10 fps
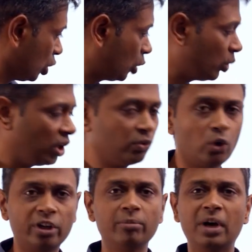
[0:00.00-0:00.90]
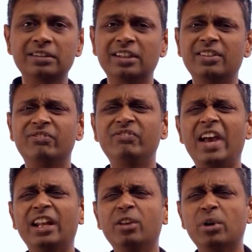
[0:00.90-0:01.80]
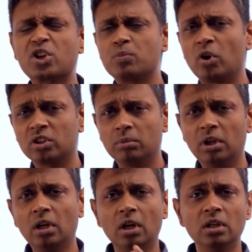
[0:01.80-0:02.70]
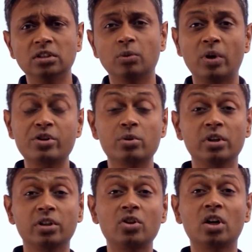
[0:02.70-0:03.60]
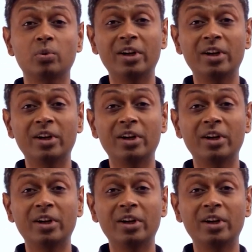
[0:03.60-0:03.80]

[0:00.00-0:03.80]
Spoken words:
240 marks, it is very much possible that one student has got